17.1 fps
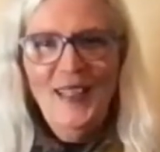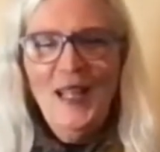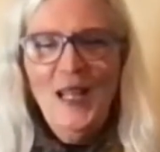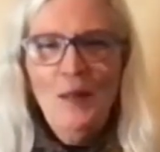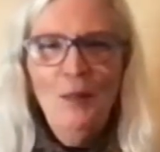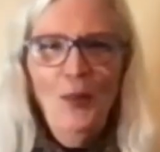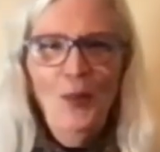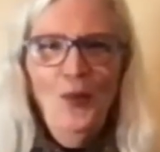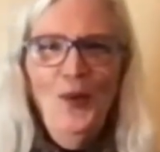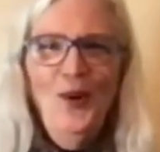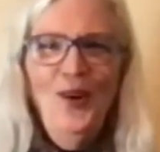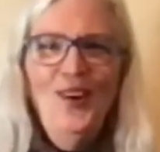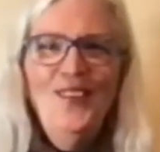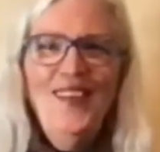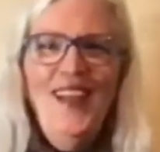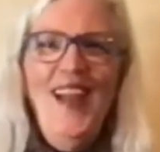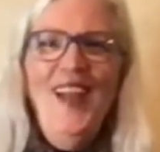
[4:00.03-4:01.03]

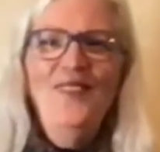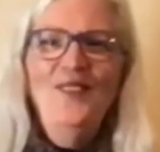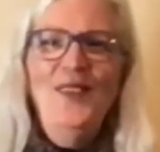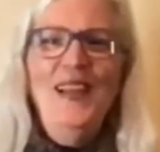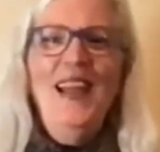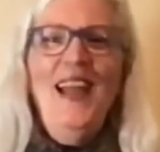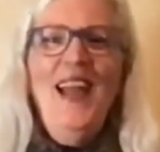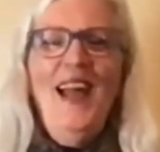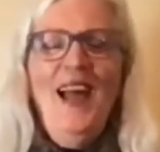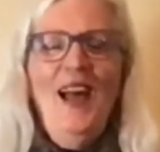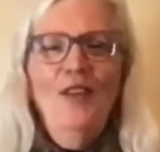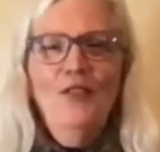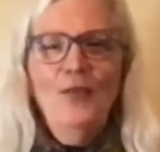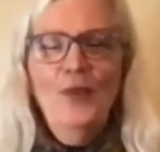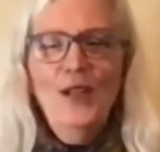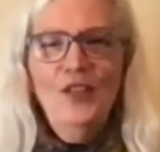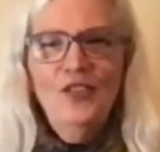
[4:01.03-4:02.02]
keyboard, and we
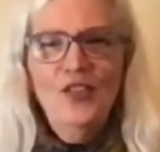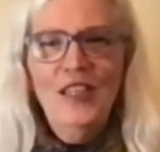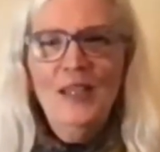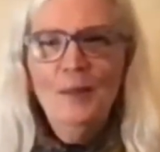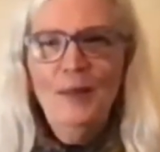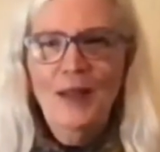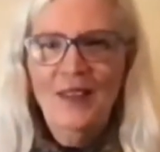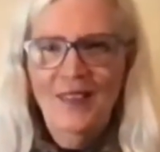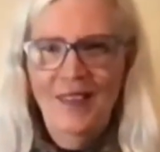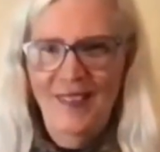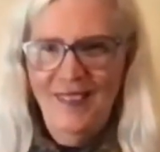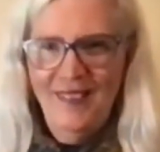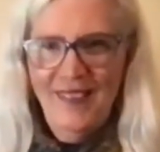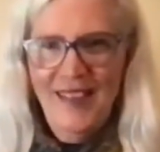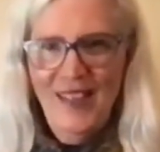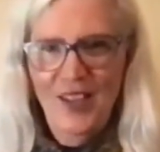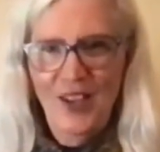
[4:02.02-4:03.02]
have Richie
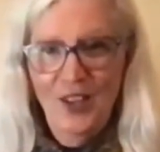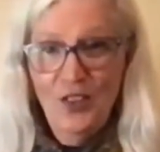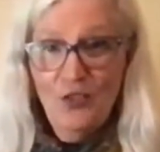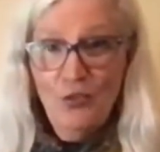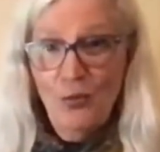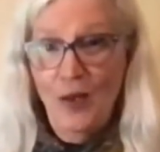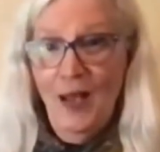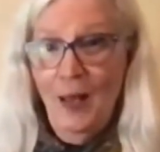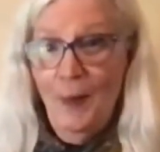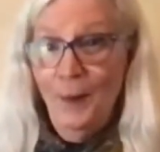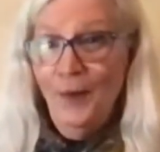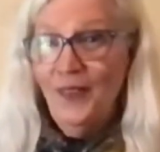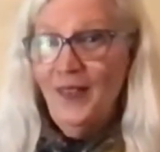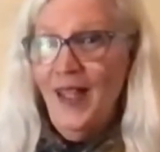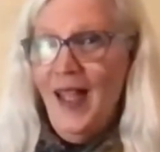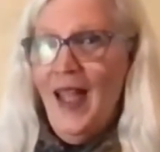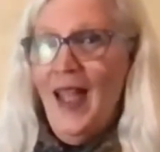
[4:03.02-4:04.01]
McClusky on
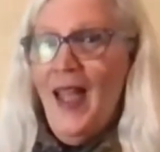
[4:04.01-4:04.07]
drums,